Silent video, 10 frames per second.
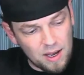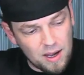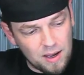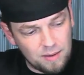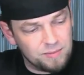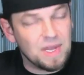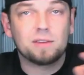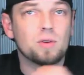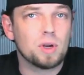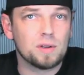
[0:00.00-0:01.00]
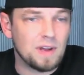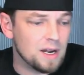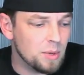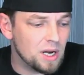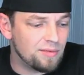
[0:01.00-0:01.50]
Uh, that took a
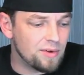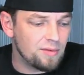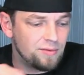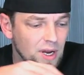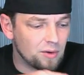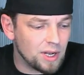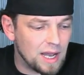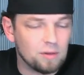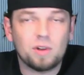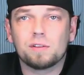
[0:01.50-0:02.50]
tiny bit of uh, figuring out.